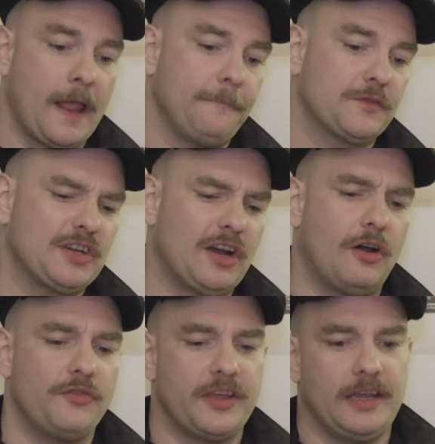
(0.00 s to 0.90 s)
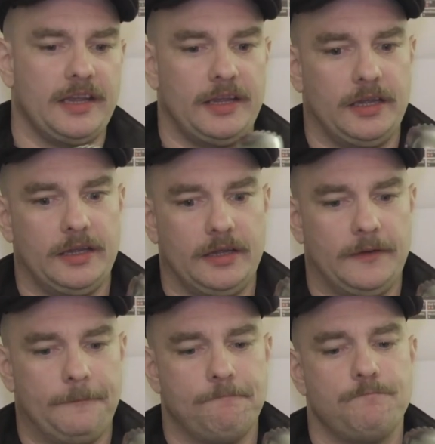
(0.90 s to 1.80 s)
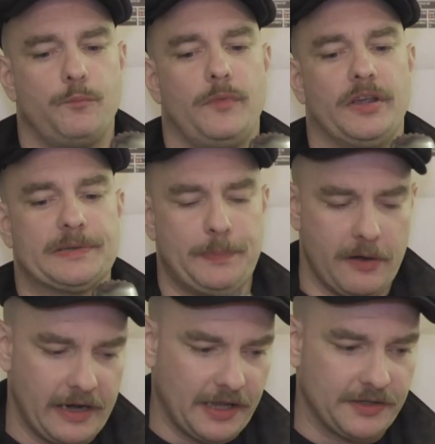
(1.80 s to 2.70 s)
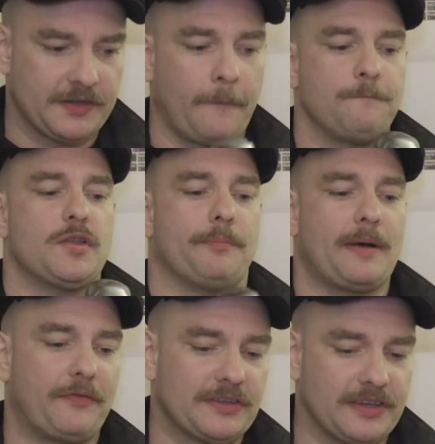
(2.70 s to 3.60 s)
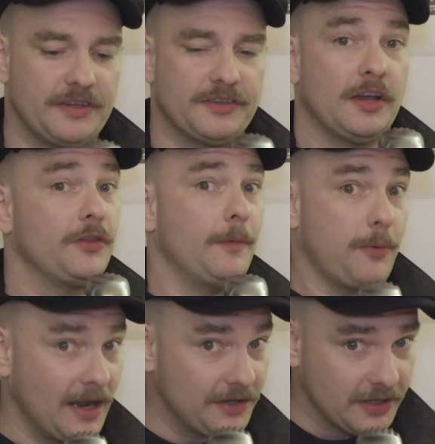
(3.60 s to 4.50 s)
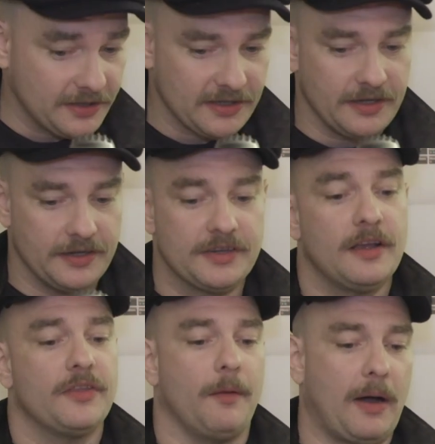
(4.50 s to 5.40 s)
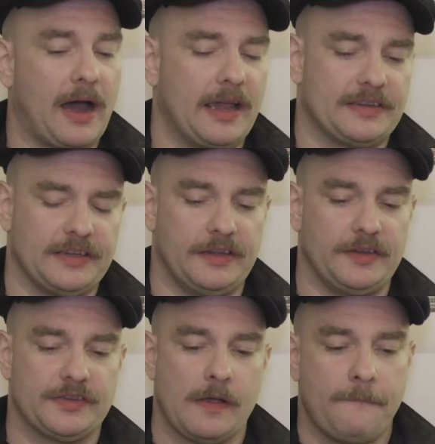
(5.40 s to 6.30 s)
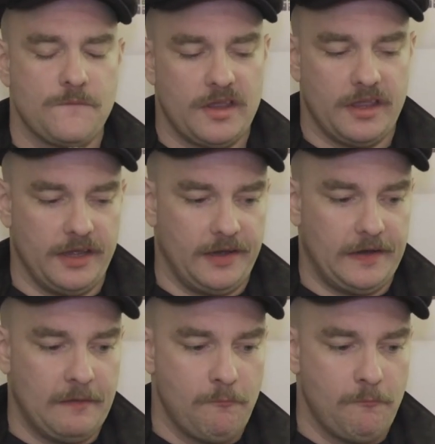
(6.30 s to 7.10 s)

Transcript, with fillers: So the experience, the preferences, the prejudices, the biases, the